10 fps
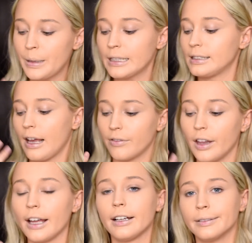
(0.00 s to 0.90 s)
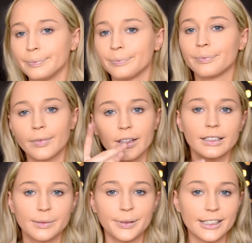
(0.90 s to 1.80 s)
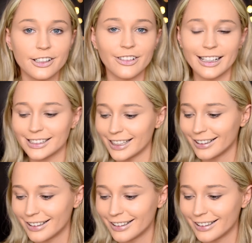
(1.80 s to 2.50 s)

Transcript: bits have like spritzed your face.